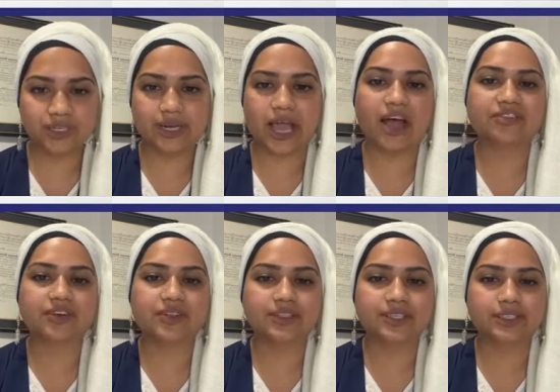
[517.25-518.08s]
And
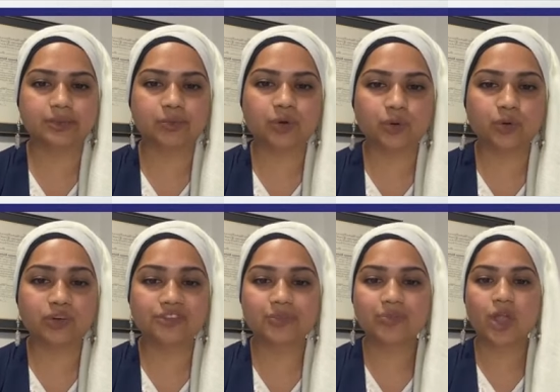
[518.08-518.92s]
after this is
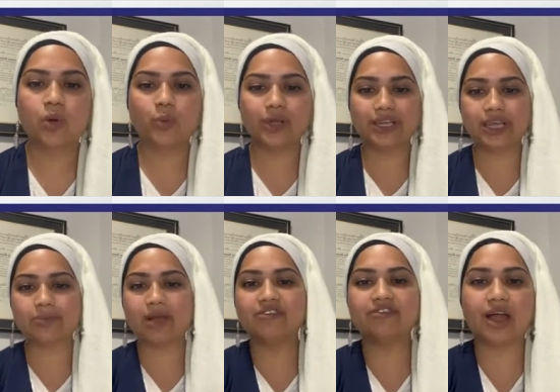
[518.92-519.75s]
approved, when
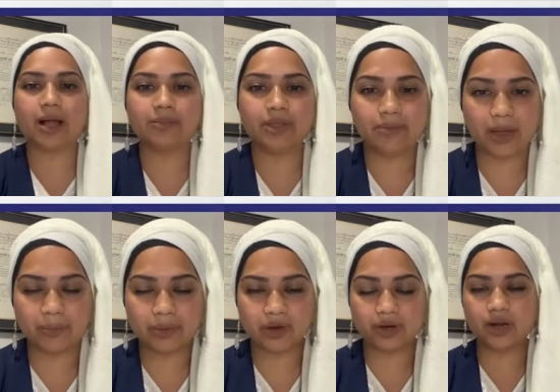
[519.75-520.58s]
can my family
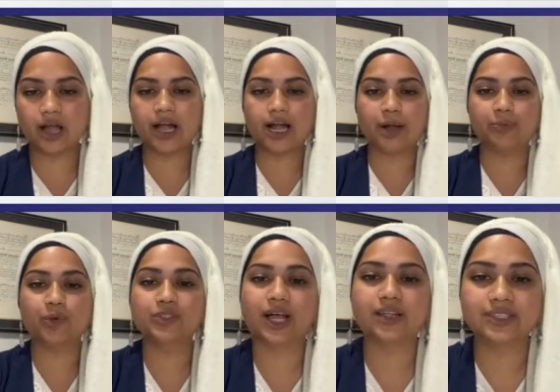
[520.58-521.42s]
member
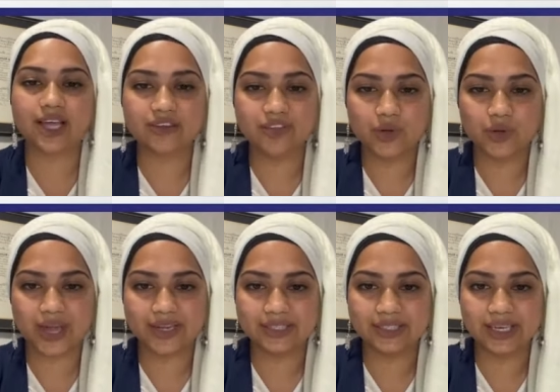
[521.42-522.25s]
who's outside of the
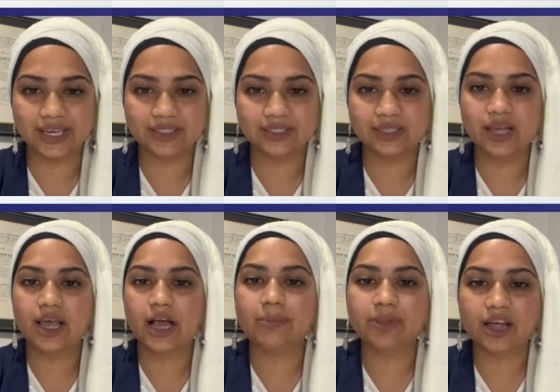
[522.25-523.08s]
United States
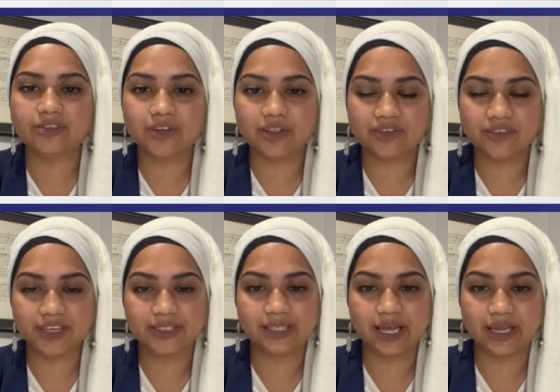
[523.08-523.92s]
apply for their
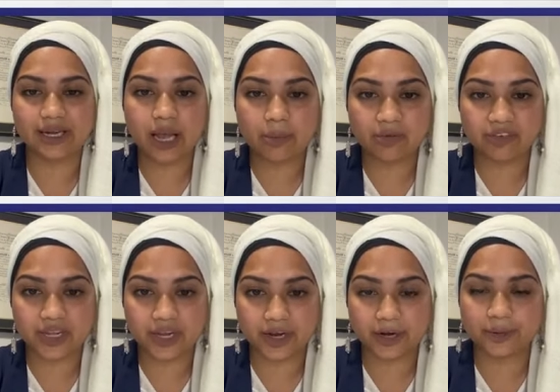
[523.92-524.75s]
visa and come over
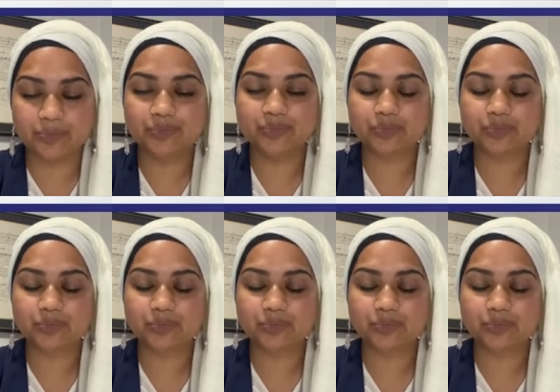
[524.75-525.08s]
here?